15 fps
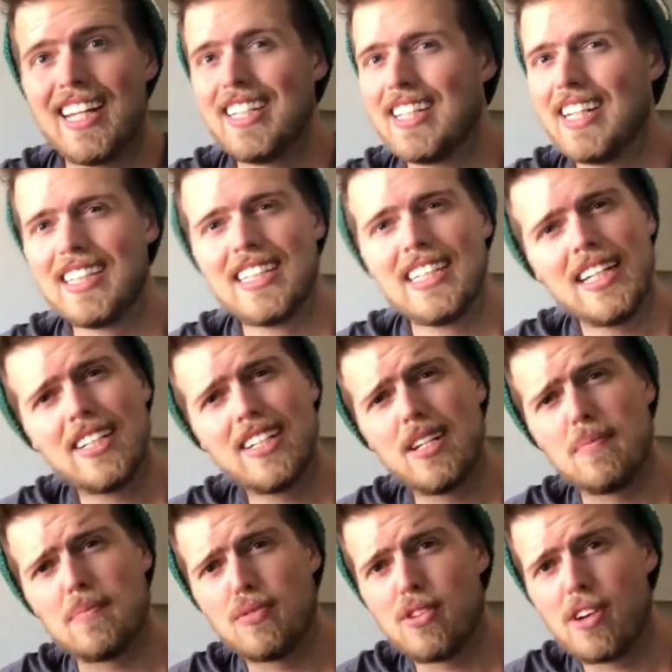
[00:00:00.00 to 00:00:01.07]
it's led to
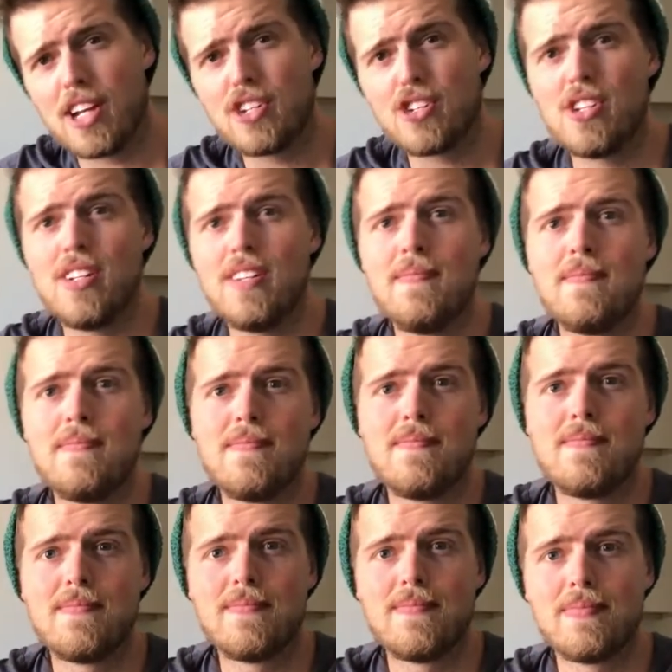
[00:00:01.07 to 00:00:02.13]
depression.
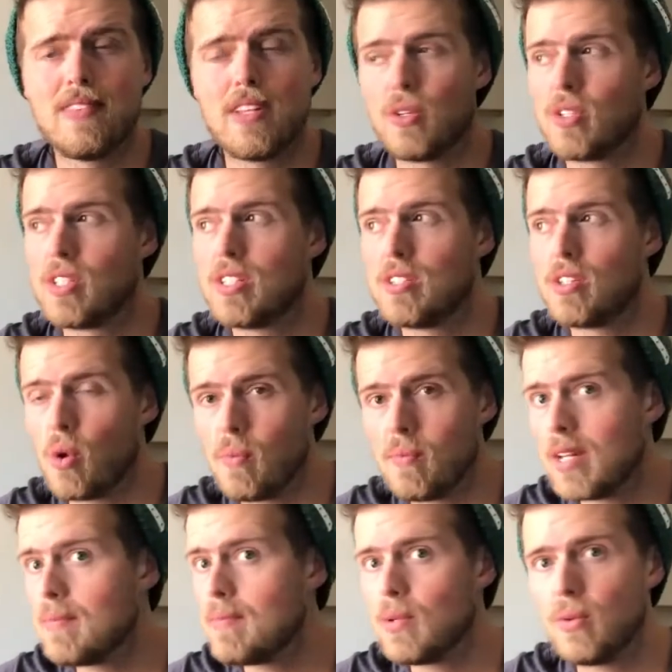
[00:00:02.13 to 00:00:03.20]
There's so
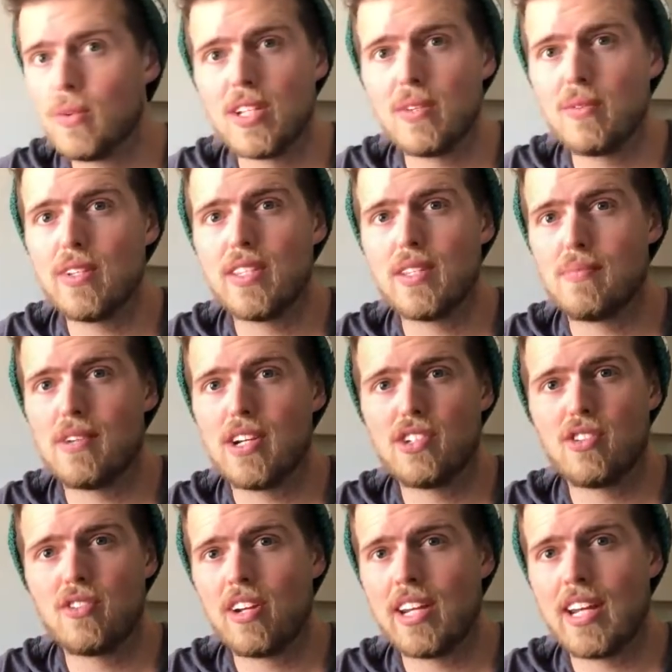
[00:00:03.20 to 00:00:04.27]
many people dealing with
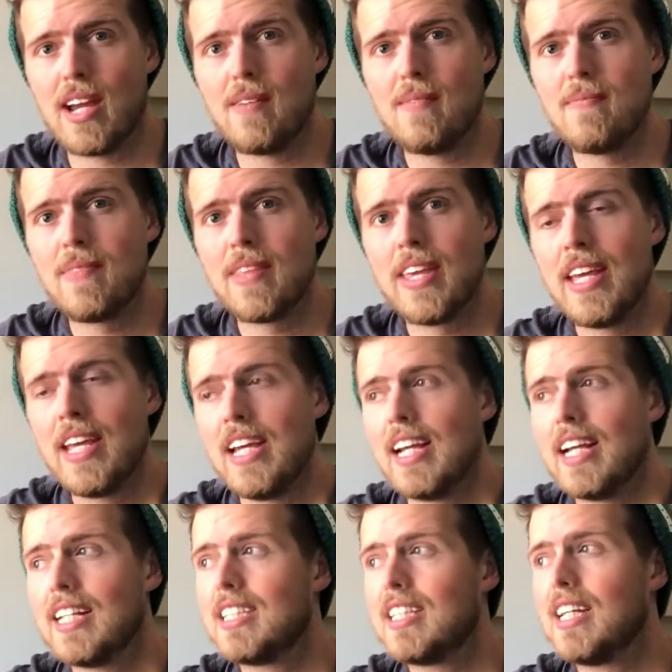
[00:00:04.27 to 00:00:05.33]
depression right now.
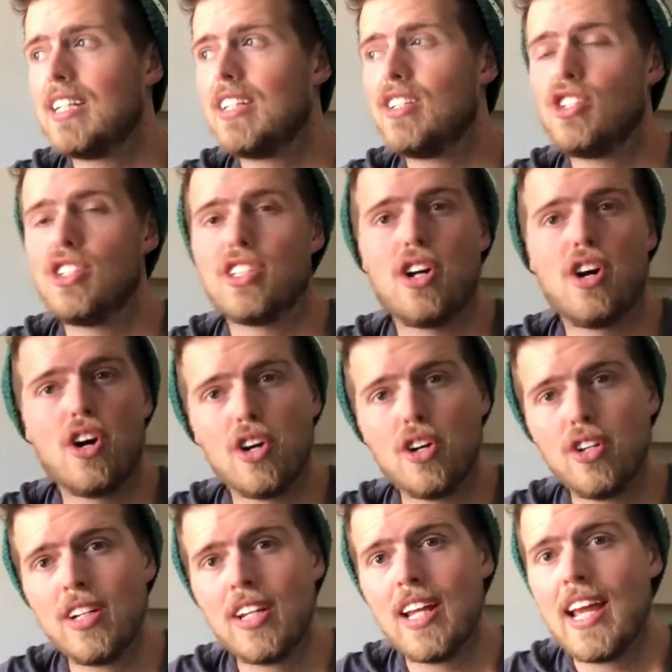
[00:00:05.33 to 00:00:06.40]
It's led to just
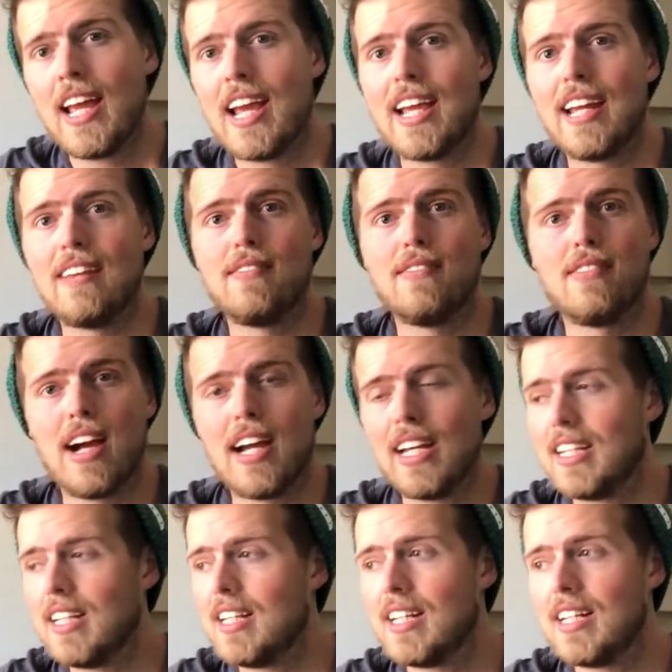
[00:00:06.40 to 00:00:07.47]
hurt and
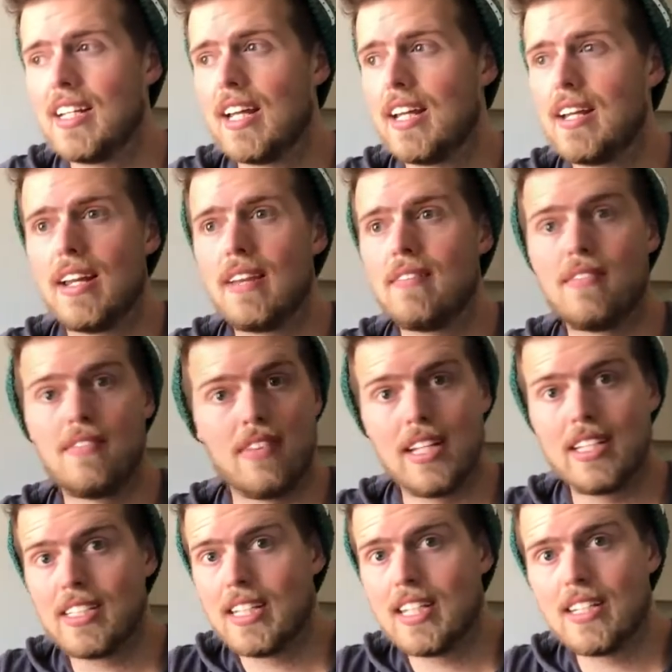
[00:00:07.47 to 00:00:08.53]

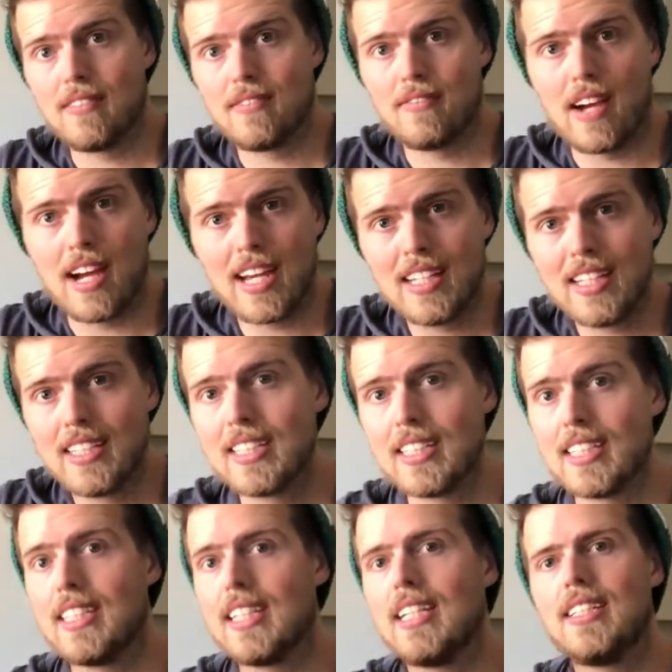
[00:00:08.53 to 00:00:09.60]
it's led to violence.
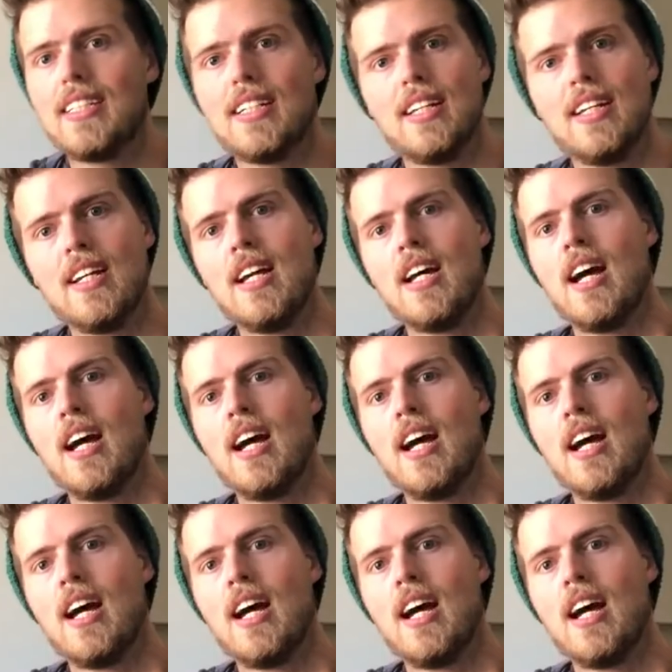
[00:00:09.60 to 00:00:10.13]
It's led to